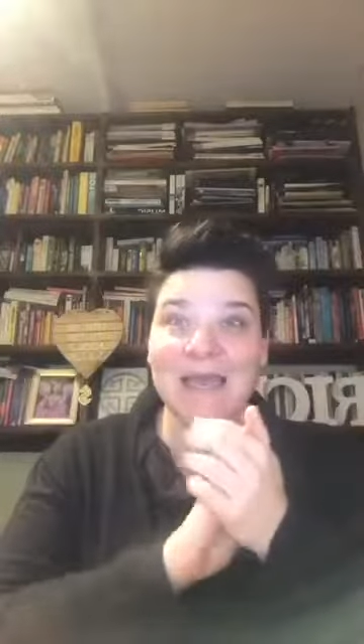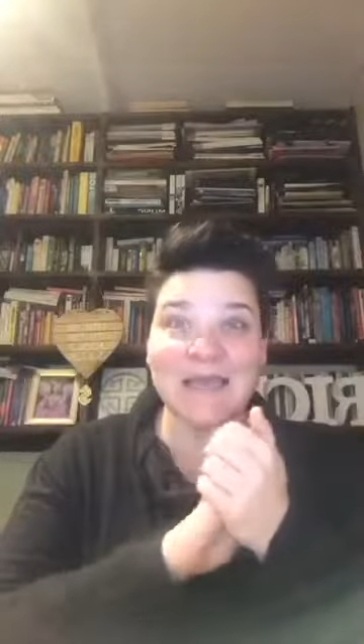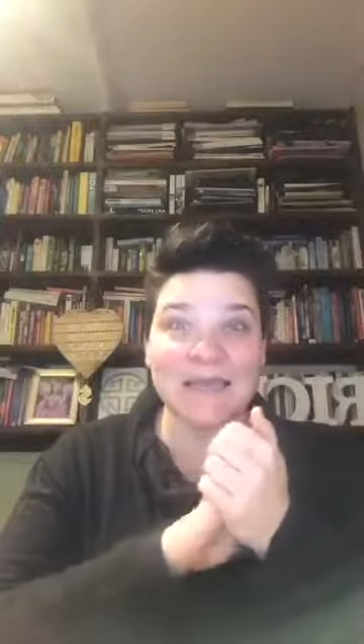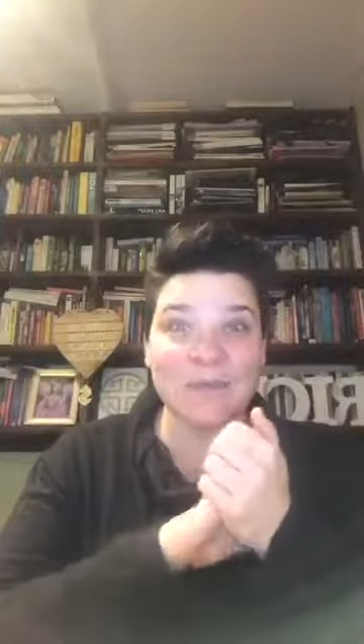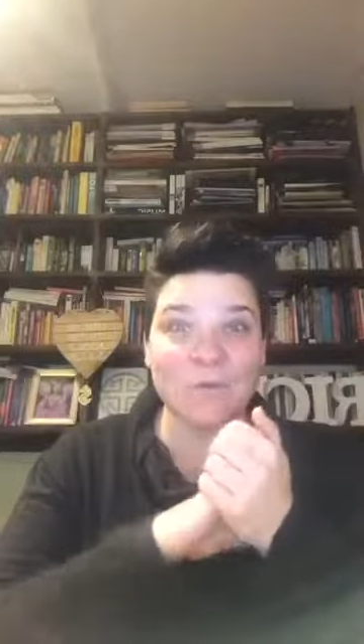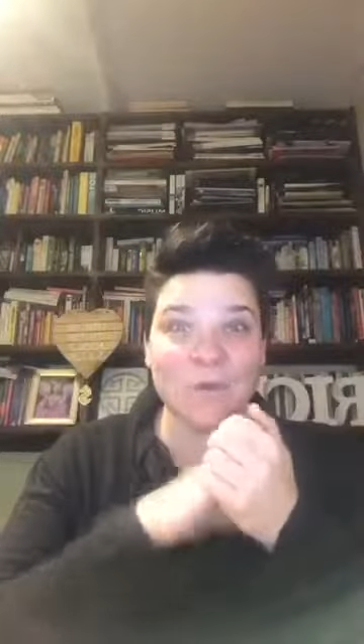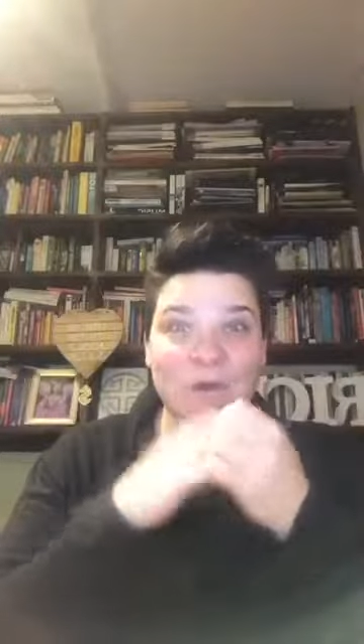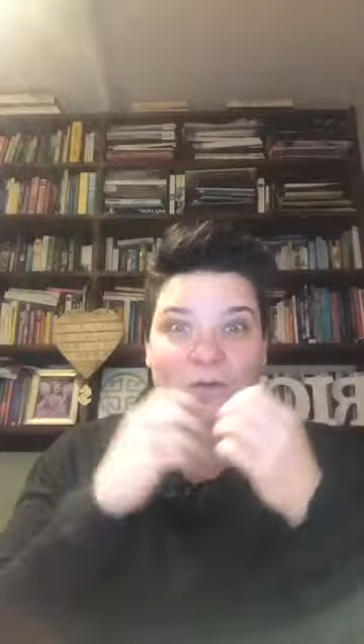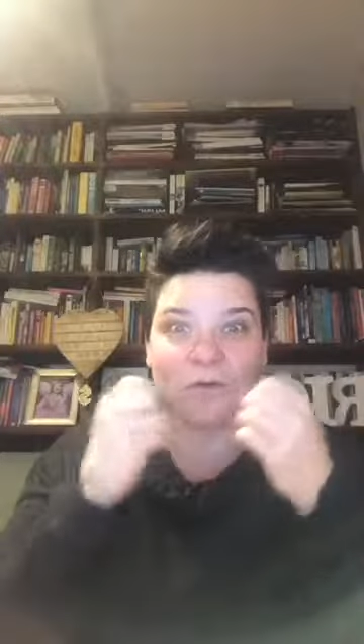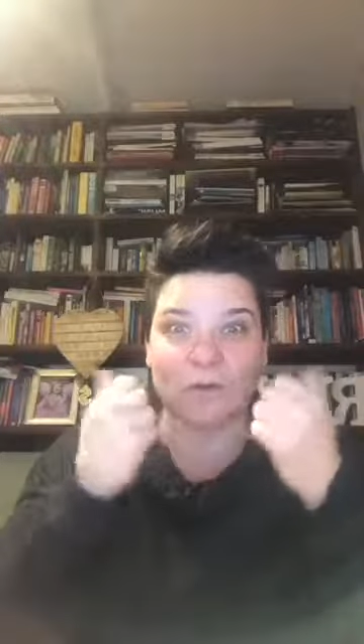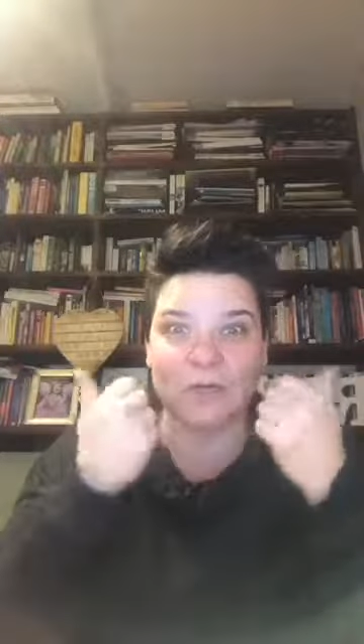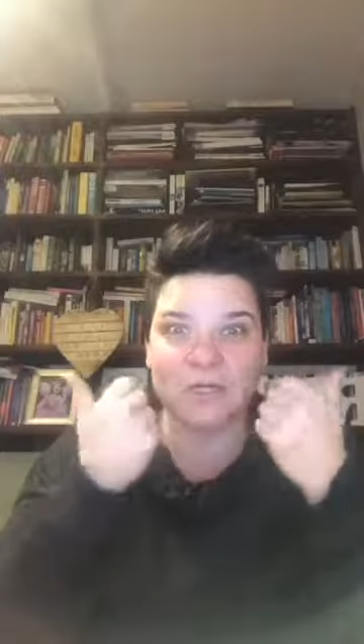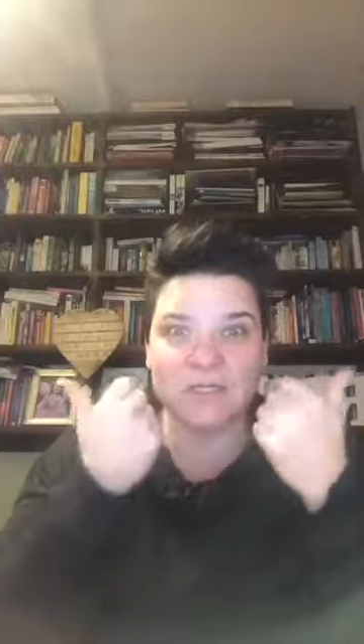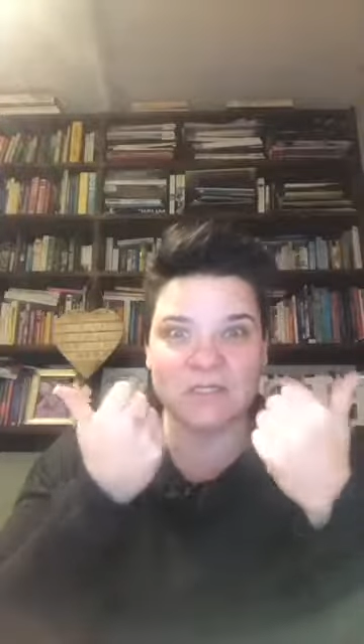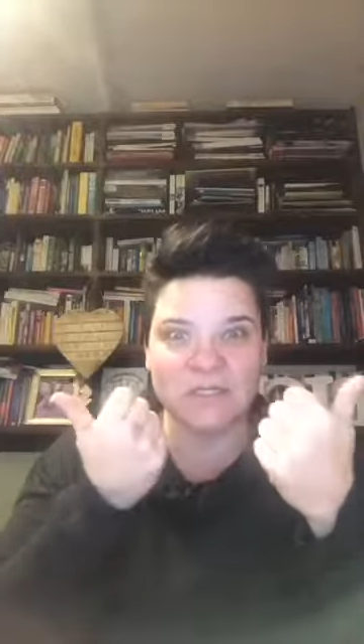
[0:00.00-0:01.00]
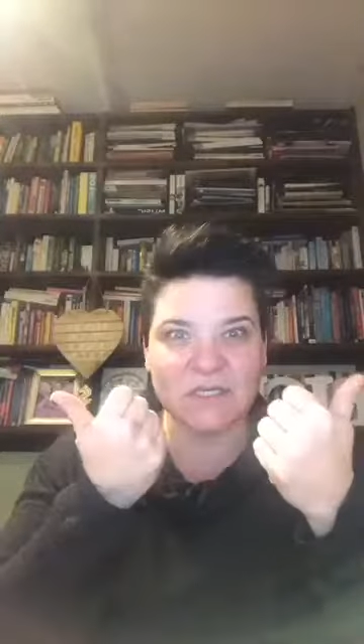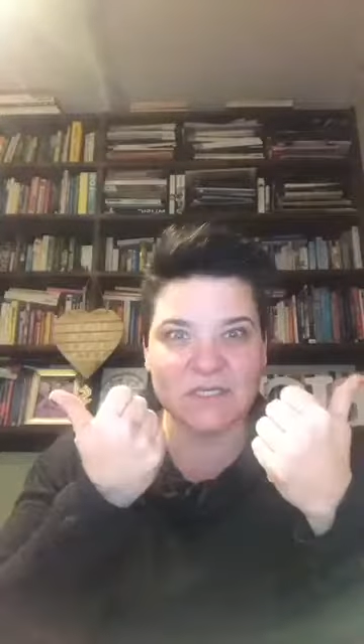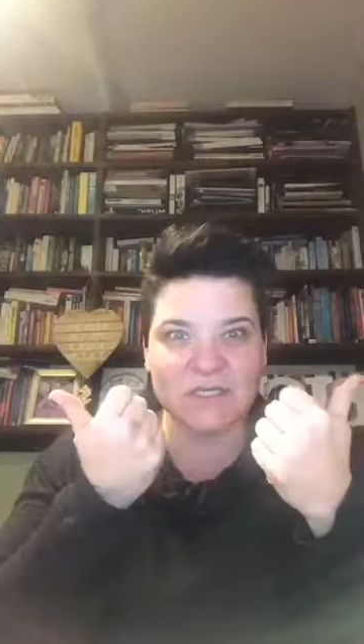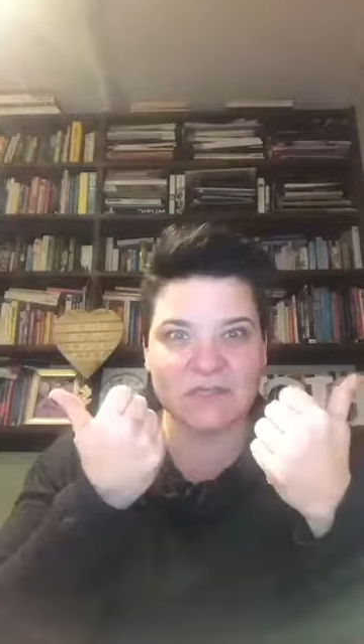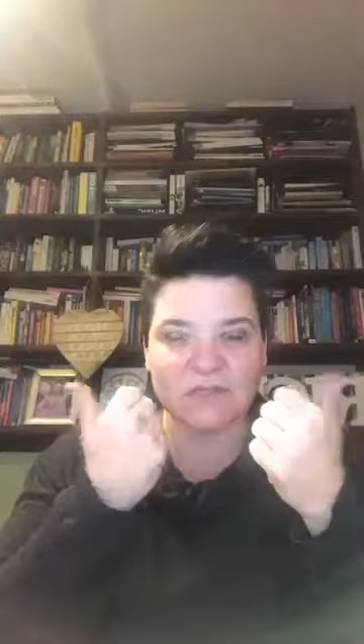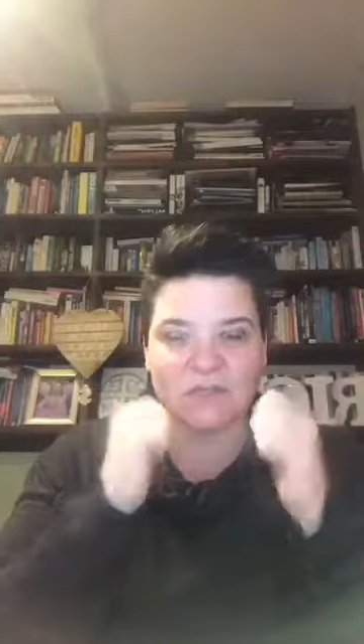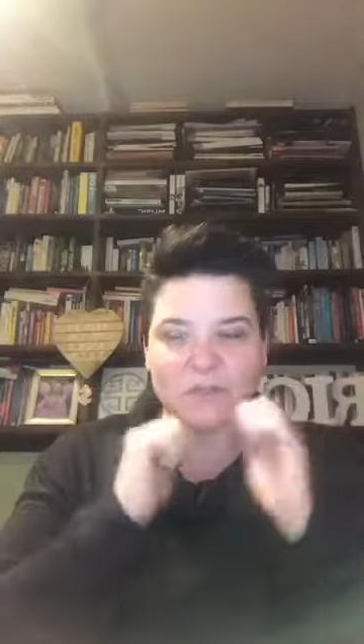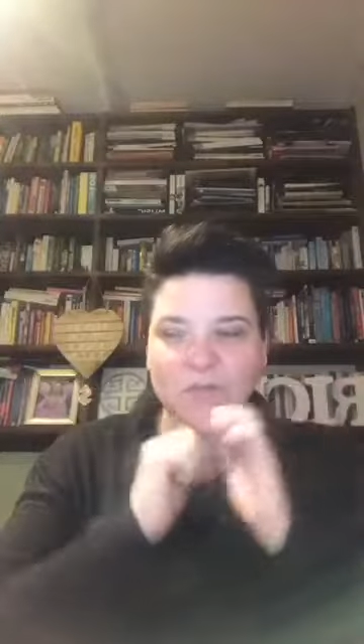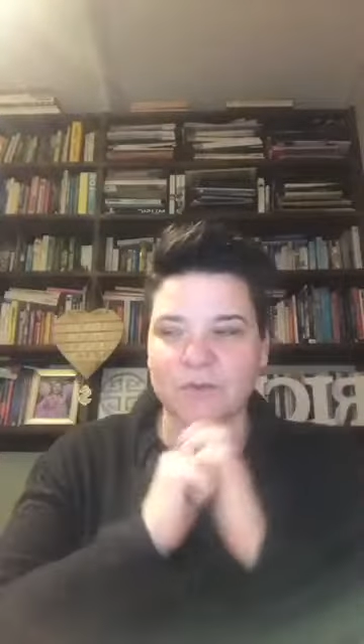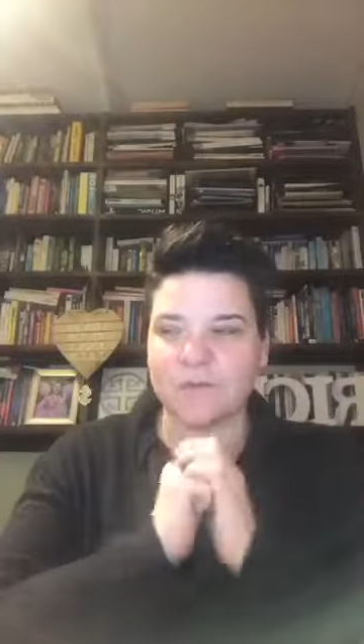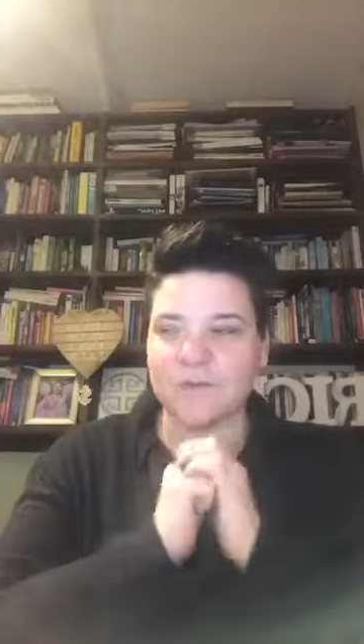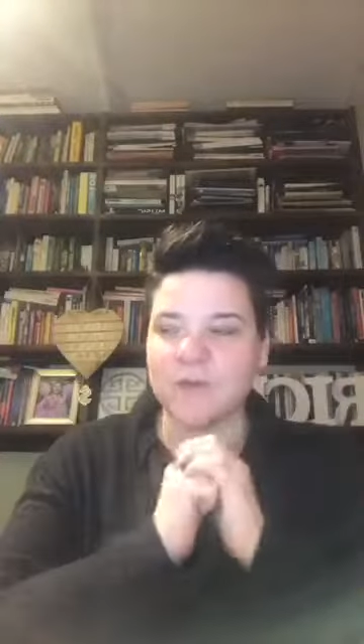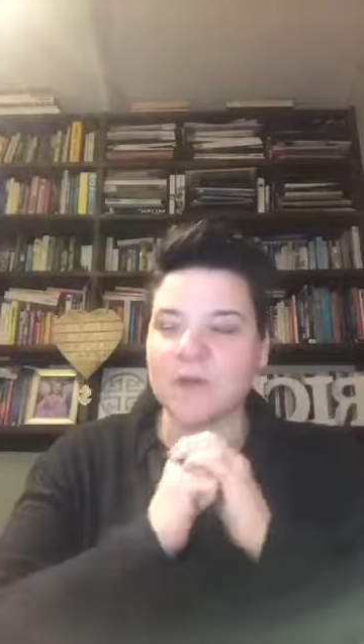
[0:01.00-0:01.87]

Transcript: Eat well. Chicken soup.